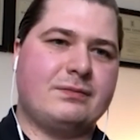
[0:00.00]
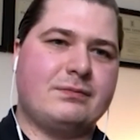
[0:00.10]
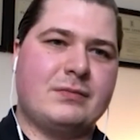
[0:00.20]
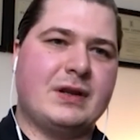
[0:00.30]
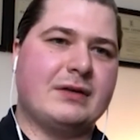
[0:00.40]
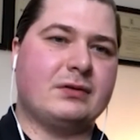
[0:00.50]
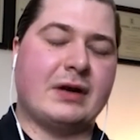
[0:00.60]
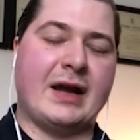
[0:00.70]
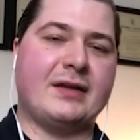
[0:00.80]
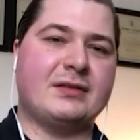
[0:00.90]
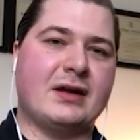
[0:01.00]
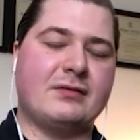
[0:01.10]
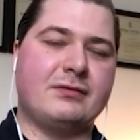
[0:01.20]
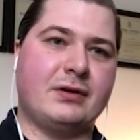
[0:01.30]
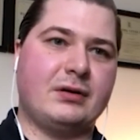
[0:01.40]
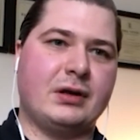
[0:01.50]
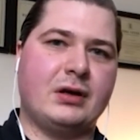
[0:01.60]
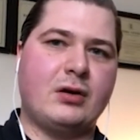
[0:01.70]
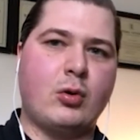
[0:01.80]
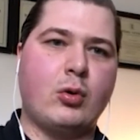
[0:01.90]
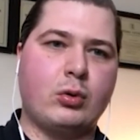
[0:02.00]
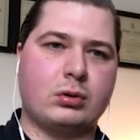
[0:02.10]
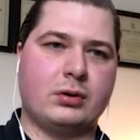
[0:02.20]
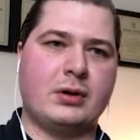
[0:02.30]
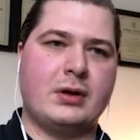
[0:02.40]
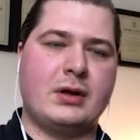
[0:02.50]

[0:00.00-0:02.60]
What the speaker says: never had that very core